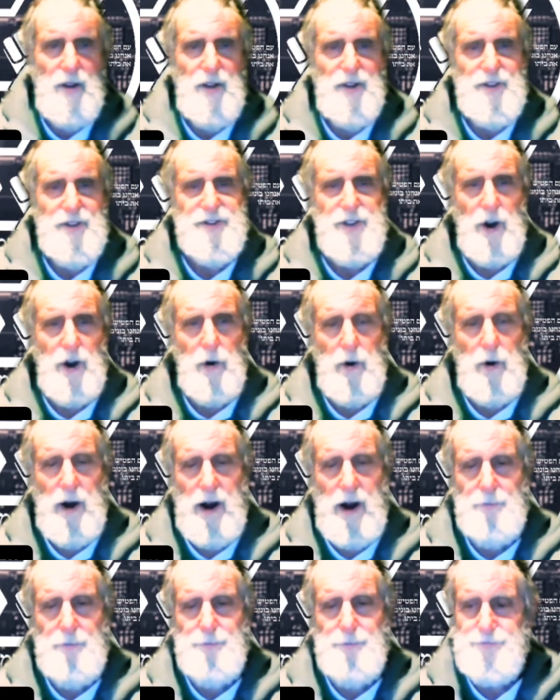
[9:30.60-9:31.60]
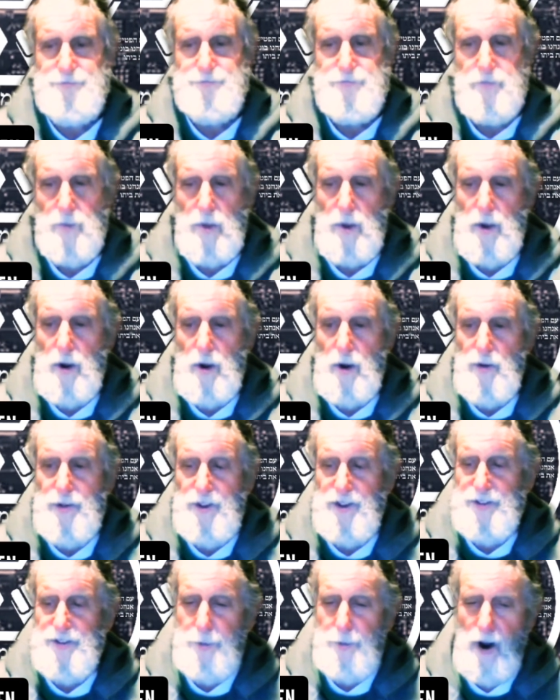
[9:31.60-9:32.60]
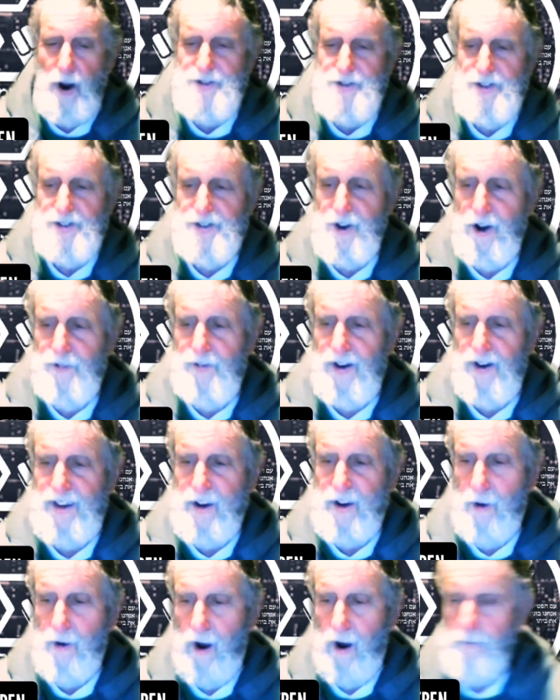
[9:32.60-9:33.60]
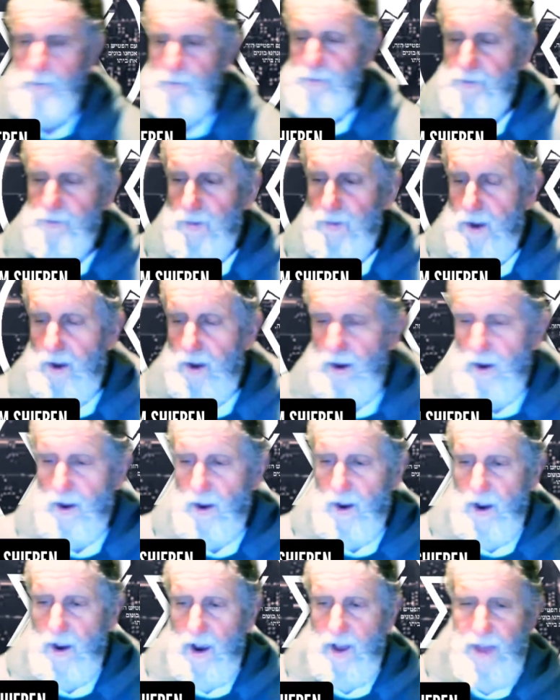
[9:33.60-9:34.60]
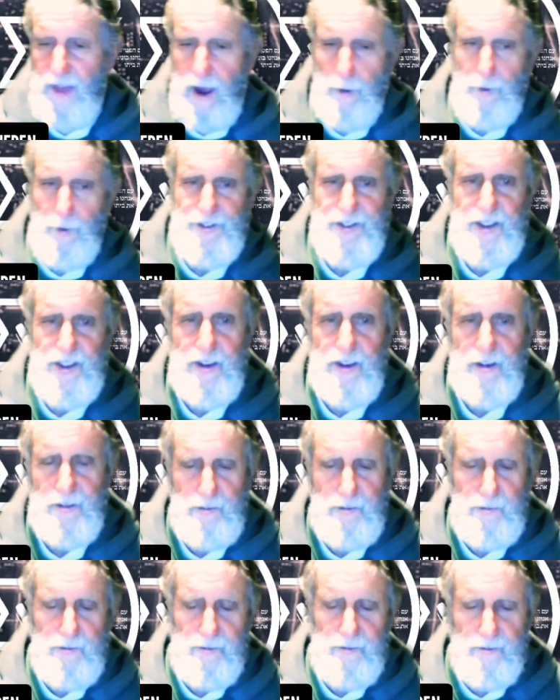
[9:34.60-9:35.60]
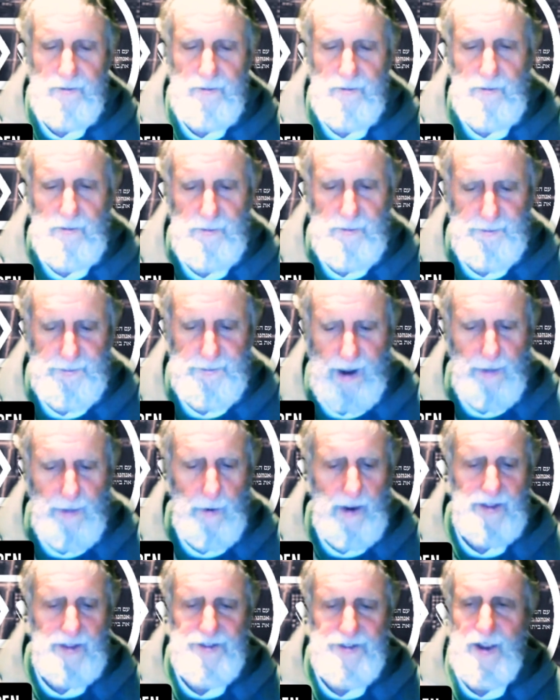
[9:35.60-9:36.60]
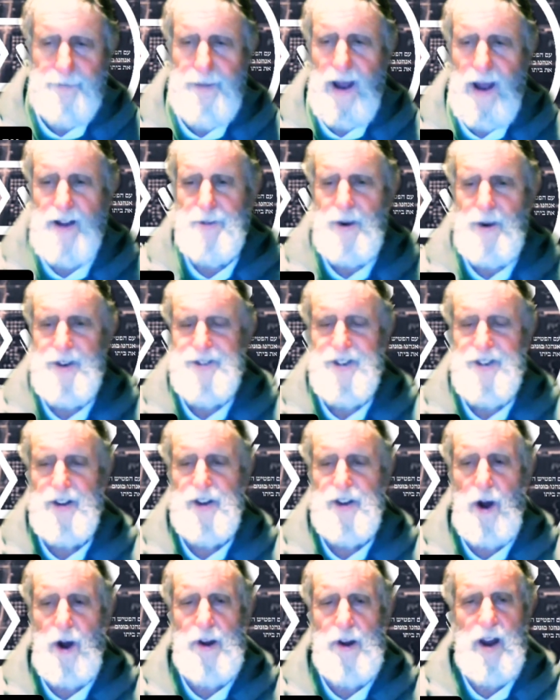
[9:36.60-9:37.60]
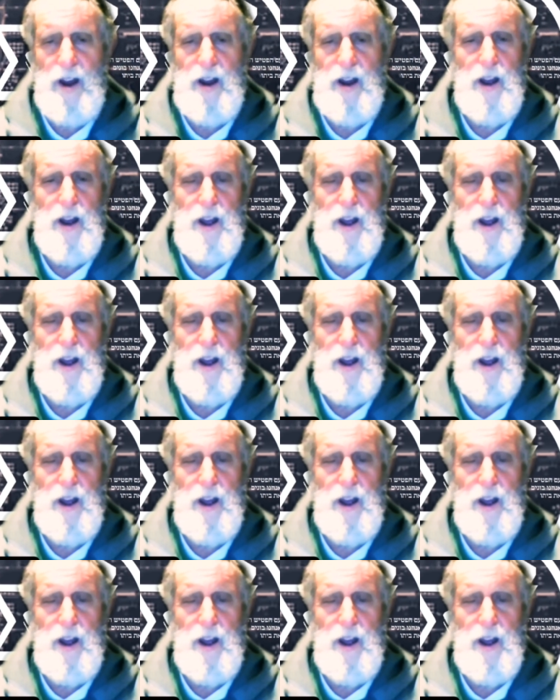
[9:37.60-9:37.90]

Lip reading: So this parsha is called VAYIKRA, and that was by the way, let's get back to my son Yonah.